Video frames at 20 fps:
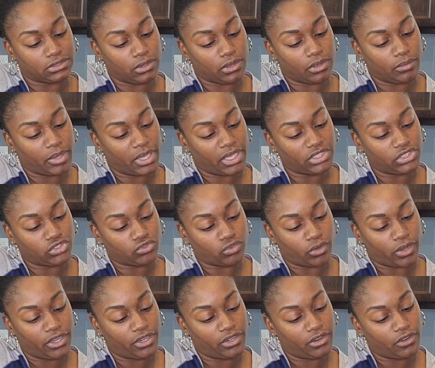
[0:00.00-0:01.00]
sorbet
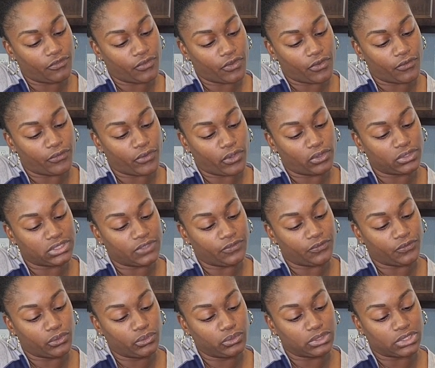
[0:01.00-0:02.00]
strainer for frozen
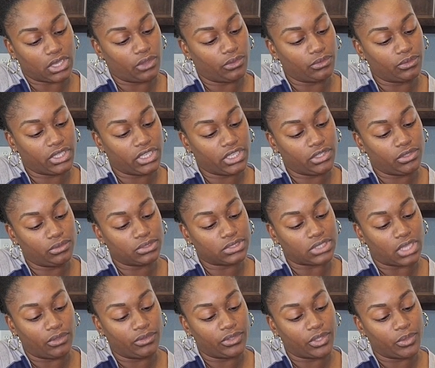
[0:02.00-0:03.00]
fruits only, used
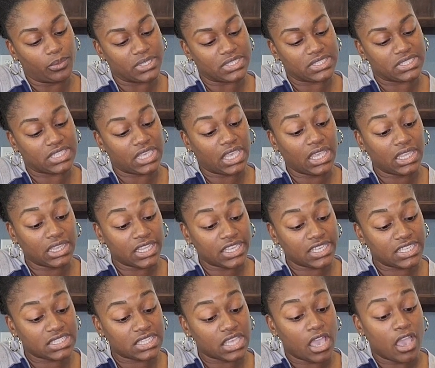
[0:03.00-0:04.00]
only with
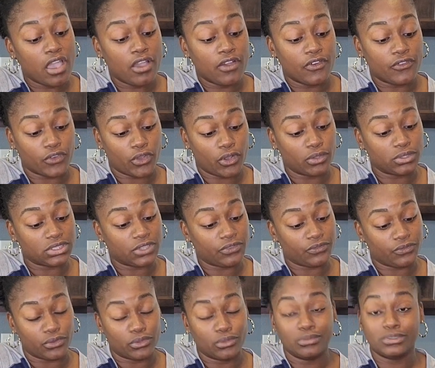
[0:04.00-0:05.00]
seedless frozen
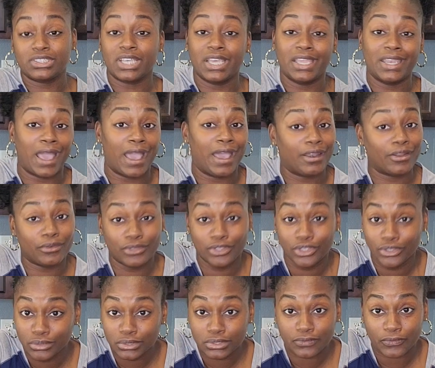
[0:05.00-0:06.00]
fruits, and I don't
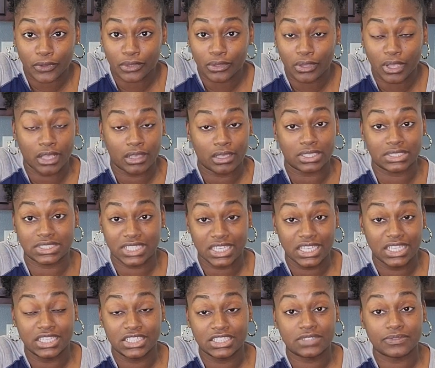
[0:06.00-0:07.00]
use
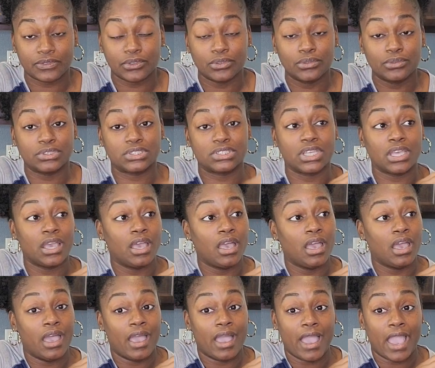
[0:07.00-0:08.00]
seedless fruits
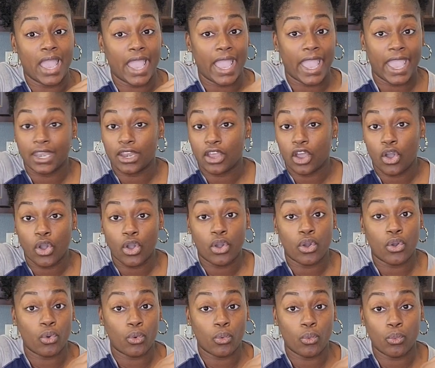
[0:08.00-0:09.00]
at
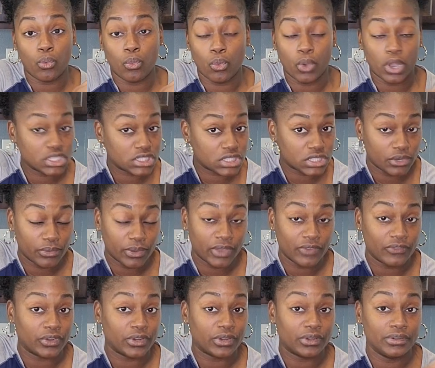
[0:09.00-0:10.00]
all
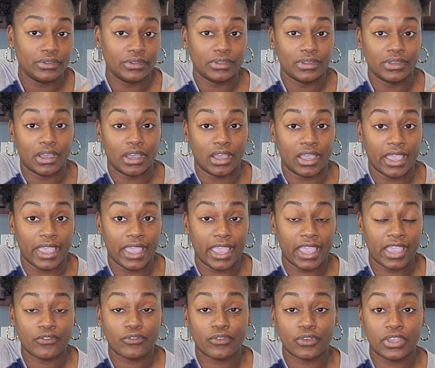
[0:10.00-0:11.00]
whatsoever.
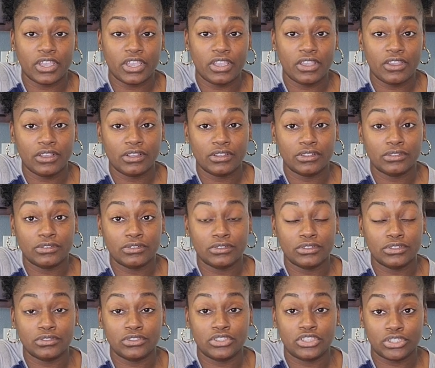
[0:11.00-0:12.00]
Every
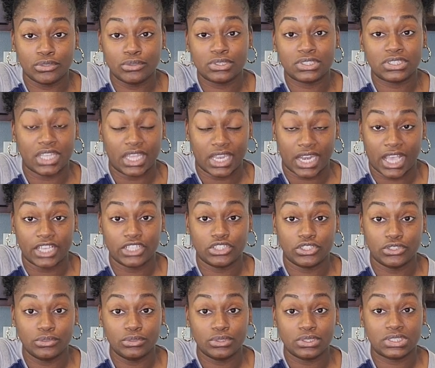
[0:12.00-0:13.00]
juice that I
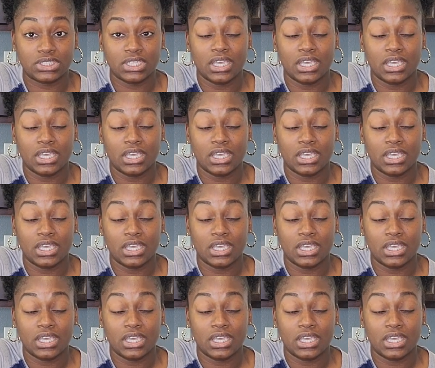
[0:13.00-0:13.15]
juice,